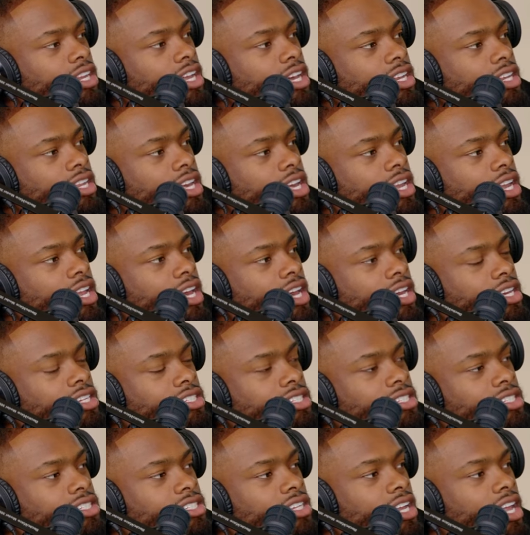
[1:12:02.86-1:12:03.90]
like that, like,
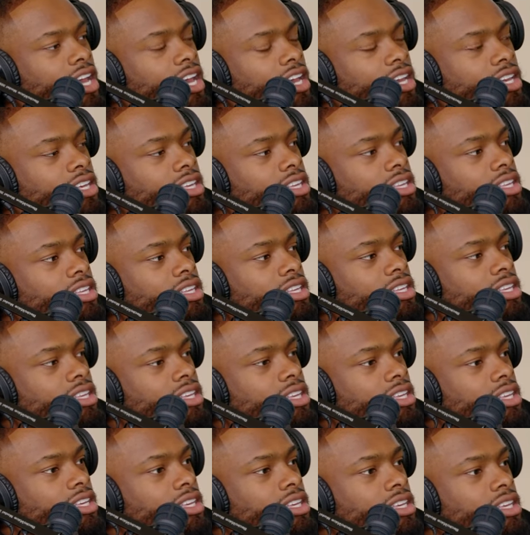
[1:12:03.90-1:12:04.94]
it's just like,
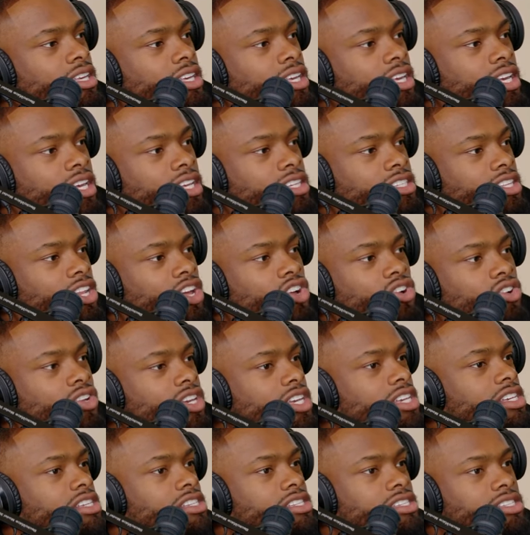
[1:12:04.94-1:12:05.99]
as long
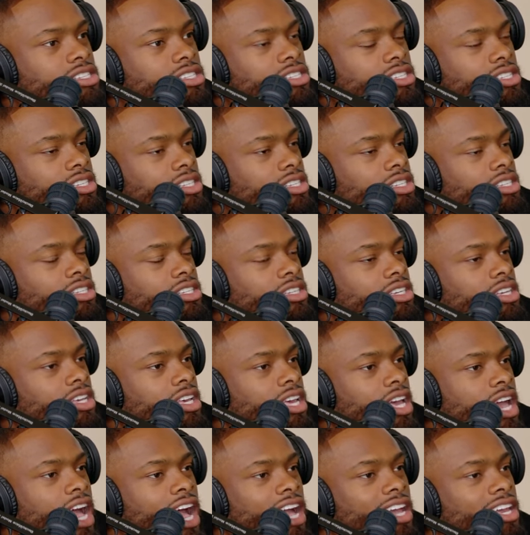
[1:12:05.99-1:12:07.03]
as
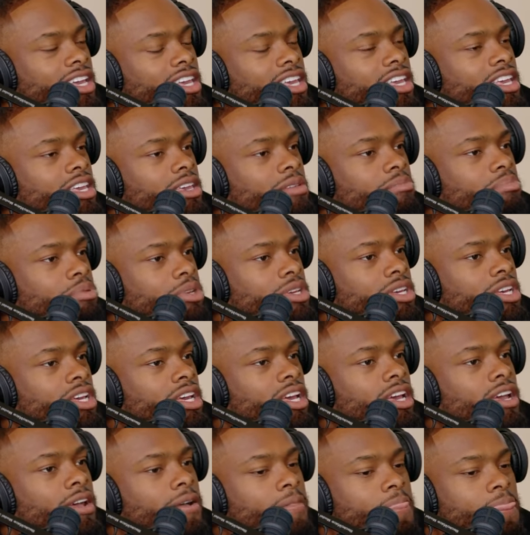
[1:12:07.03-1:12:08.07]
I can keep
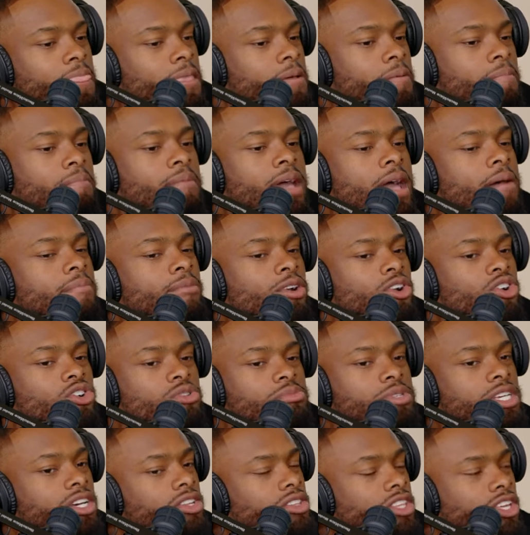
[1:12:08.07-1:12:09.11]
Pat
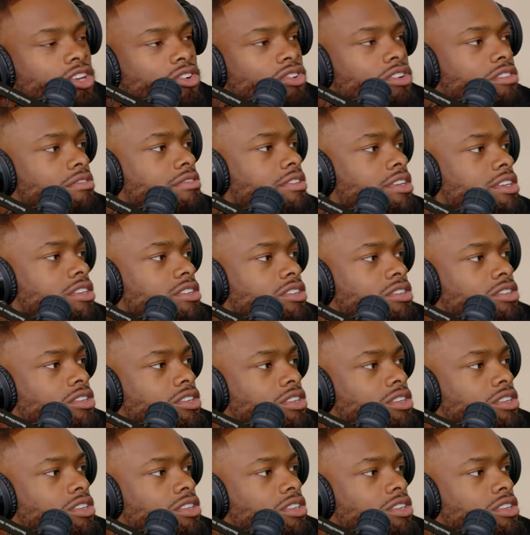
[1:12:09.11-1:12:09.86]
Mahomes healthy on the field,